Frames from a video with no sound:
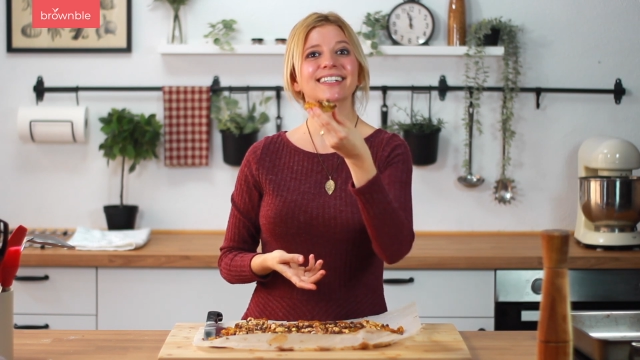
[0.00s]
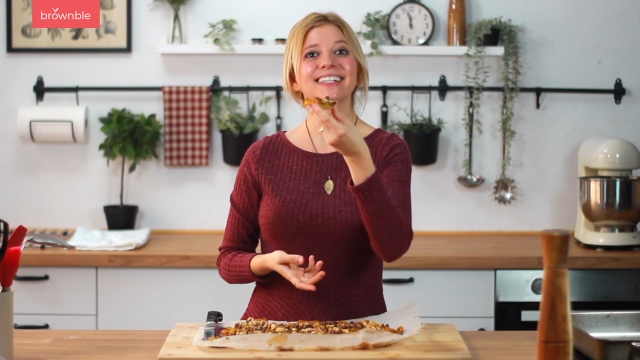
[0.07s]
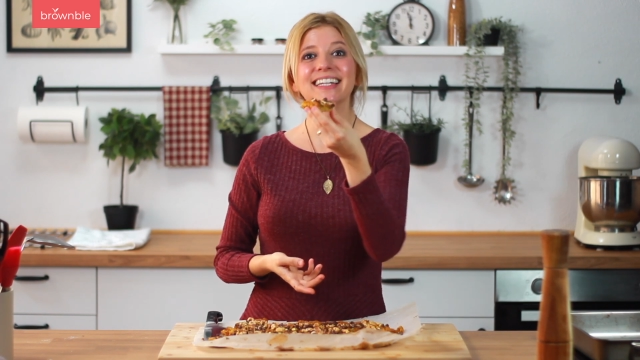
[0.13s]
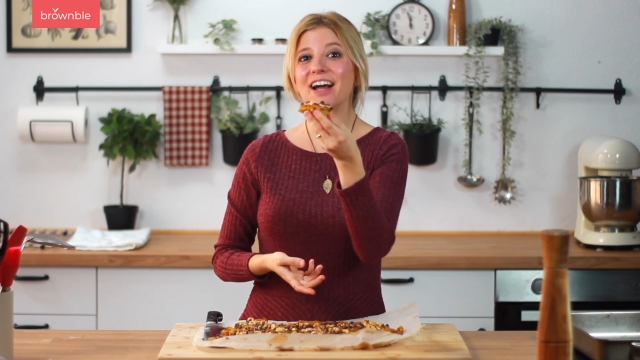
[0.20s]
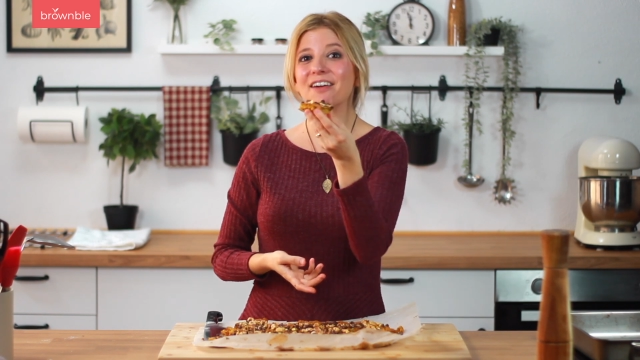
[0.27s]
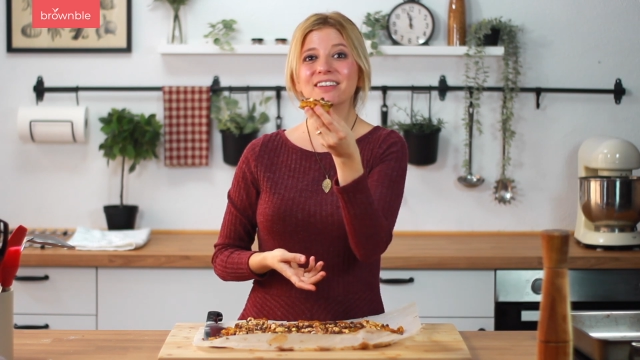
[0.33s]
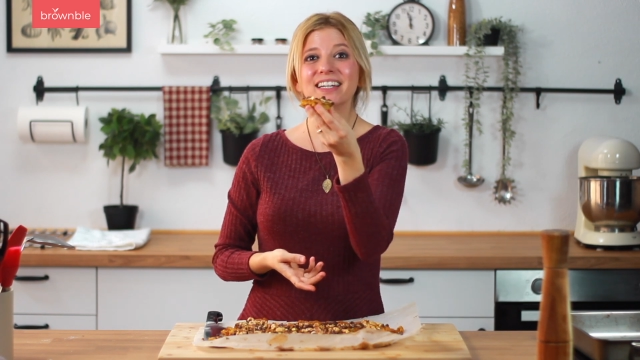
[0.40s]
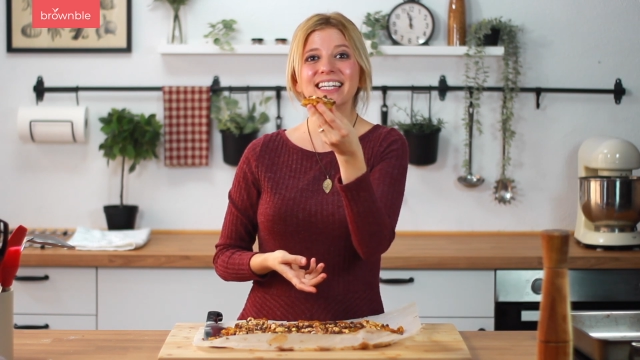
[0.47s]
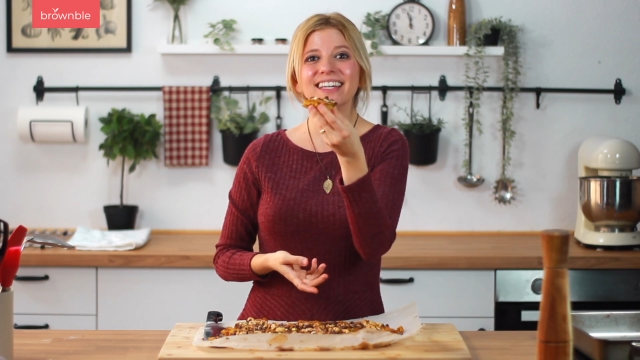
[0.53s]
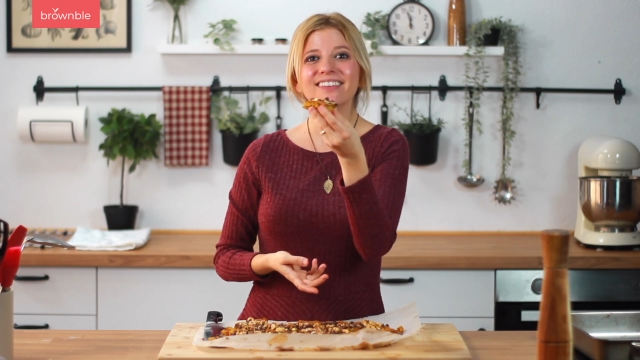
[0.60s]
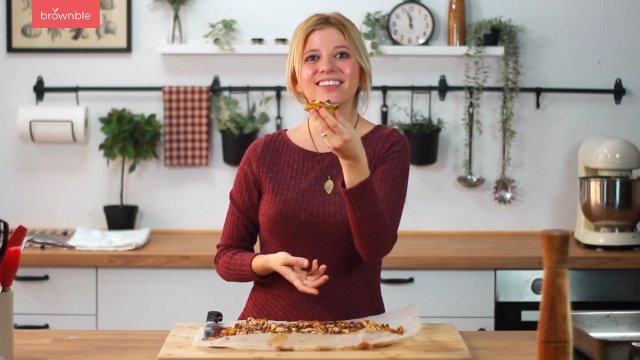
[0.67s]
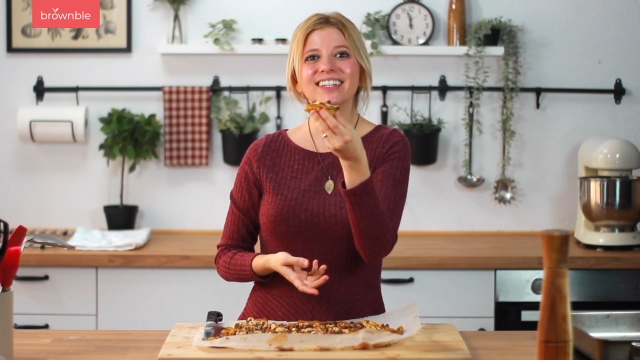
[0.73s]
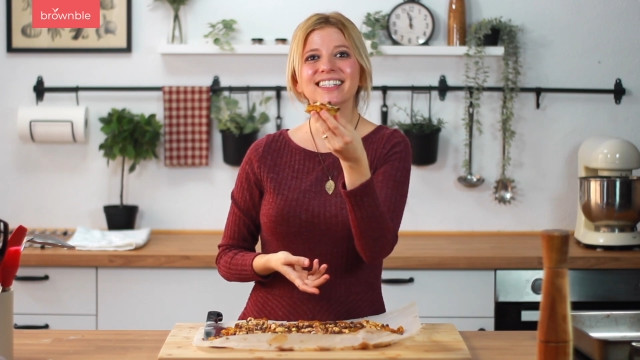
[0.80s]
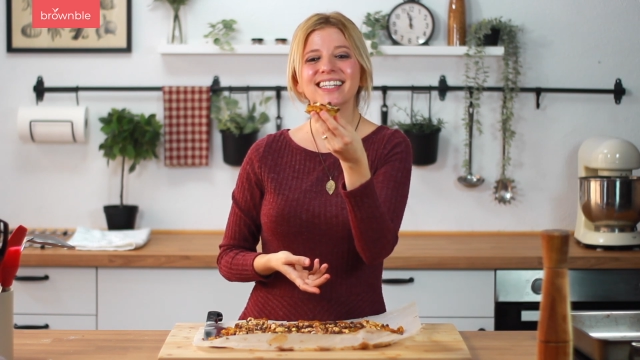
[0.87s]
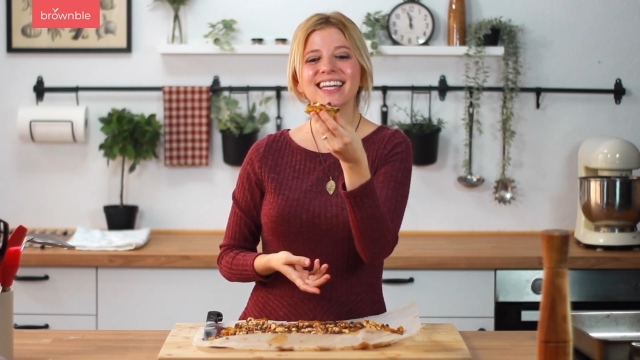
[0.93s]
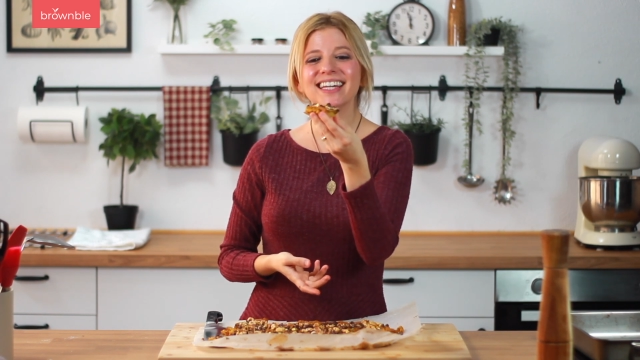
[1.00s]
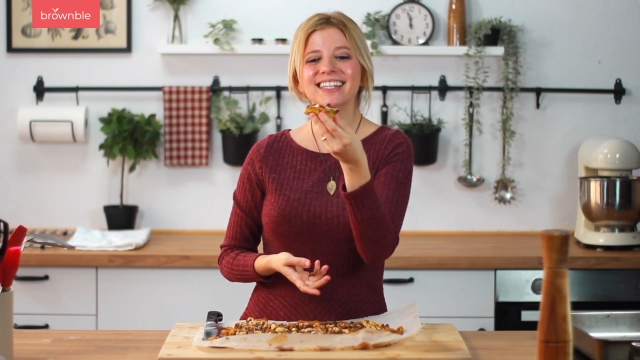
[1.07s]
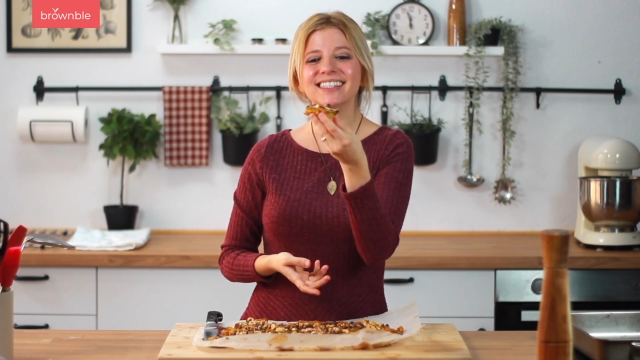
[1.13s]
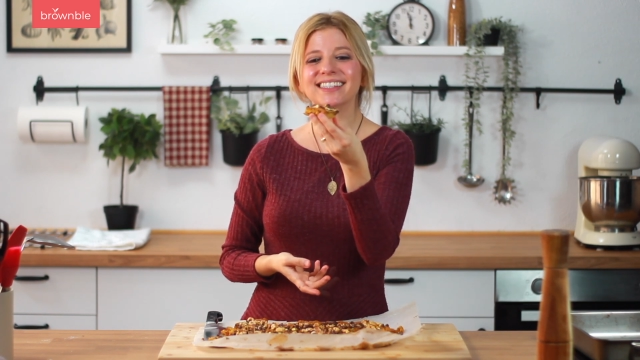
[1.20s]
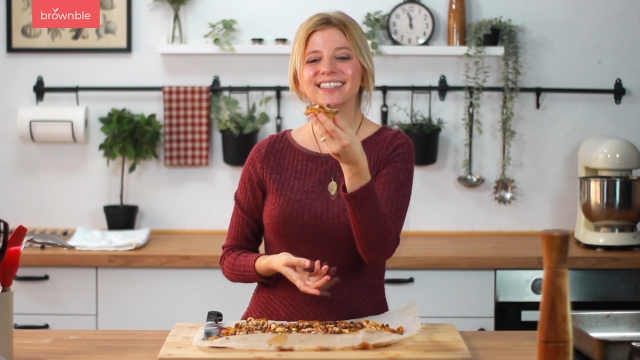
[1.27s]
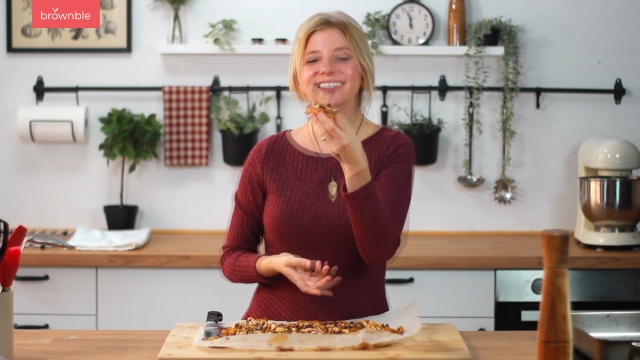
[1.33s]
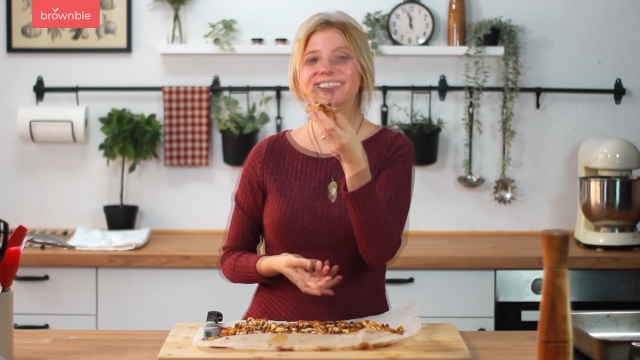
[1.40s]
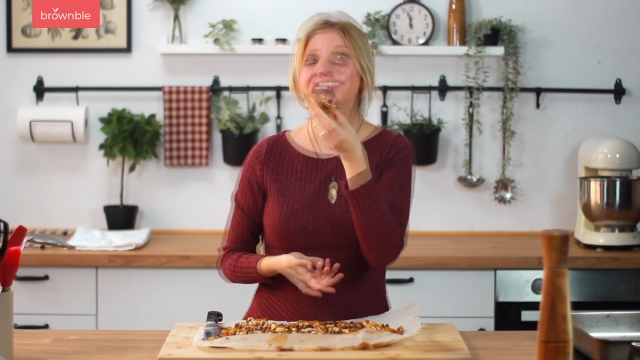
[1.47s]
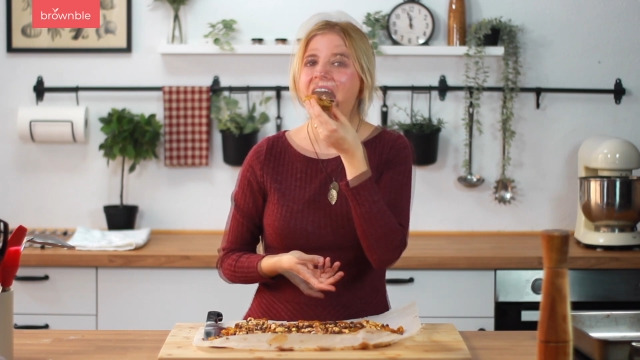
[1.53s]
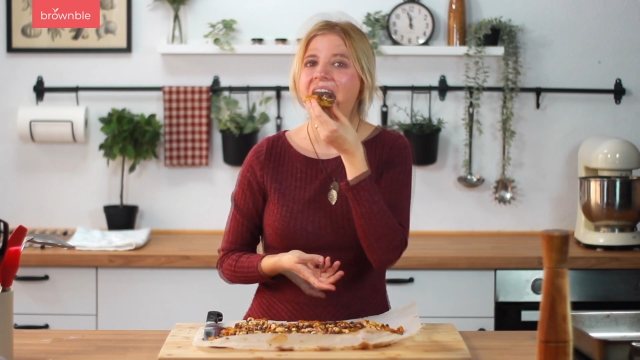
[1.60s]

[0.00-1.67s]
Now I'm gonna give it a taste.